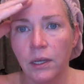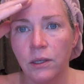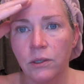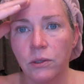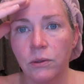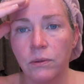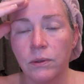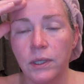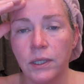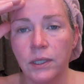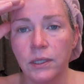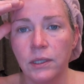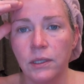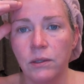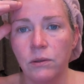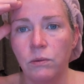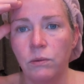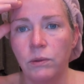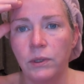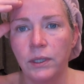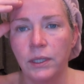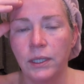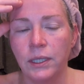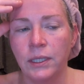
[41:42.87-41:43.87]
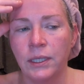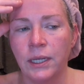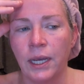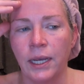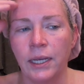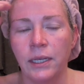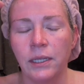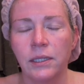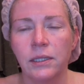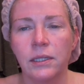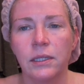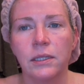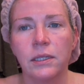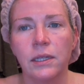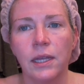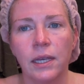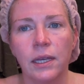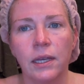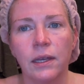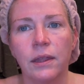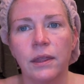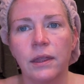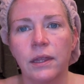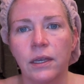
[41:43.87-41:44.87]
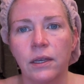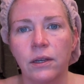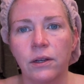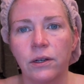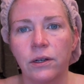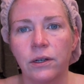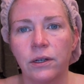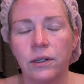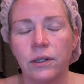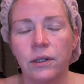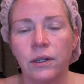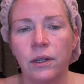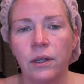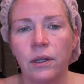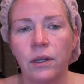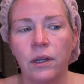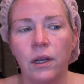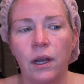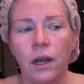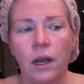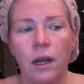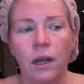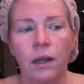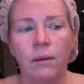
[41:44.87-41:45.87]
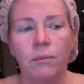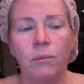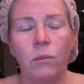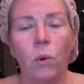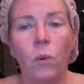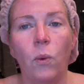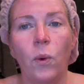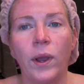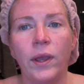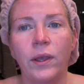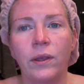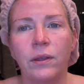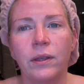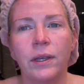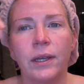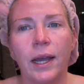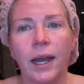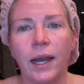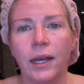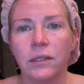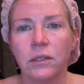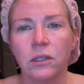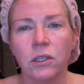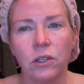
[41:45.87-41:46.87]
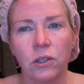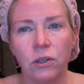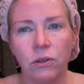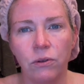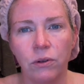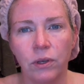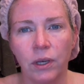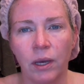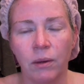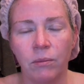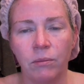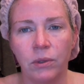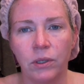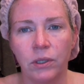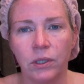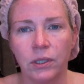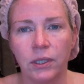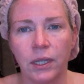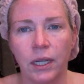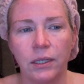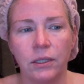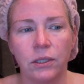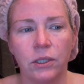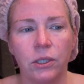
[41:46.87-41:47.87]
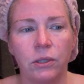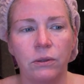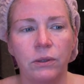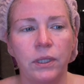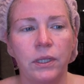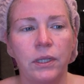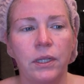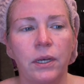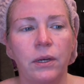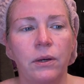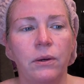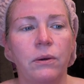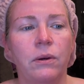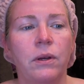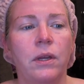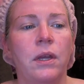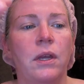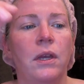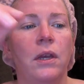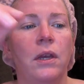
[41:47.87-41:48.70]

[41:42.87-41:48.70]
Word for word: So this is really nice. It's like a thicker um, oil. It has a cucumber scent to it though.